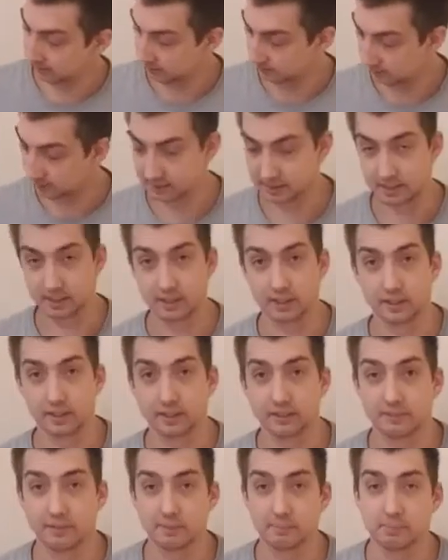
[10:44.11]
let's get on to
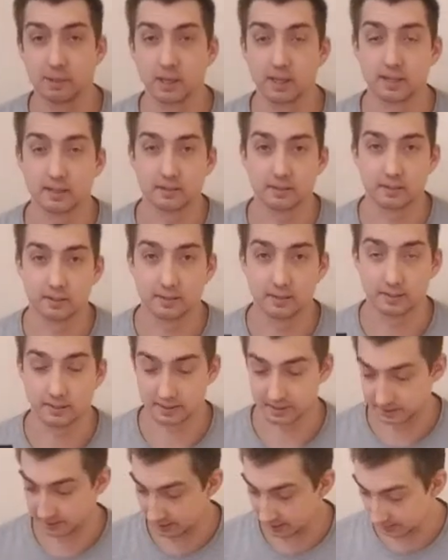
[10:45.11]
the fun part, the
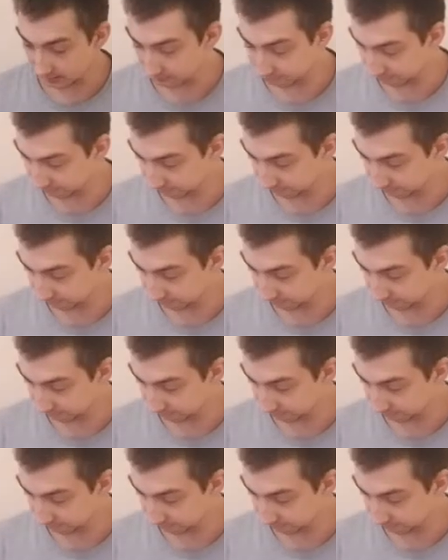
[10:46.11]
stain.